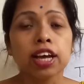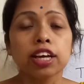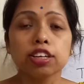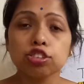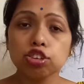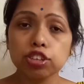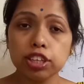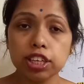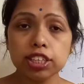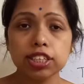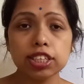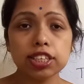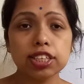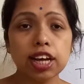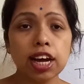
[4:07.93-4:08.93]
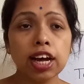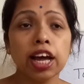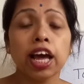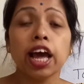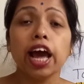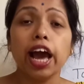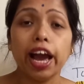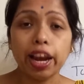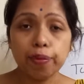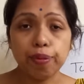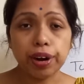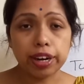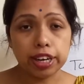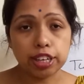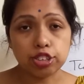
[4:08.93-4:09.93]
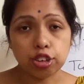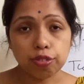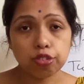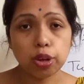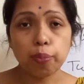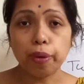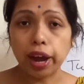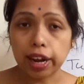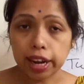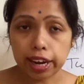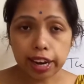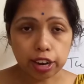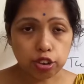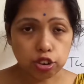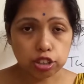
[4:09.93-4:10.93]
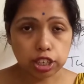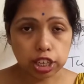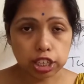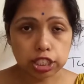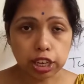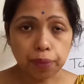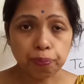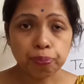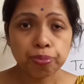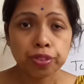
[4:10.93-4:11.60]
So this is the advantage of the bilayer heterojunction.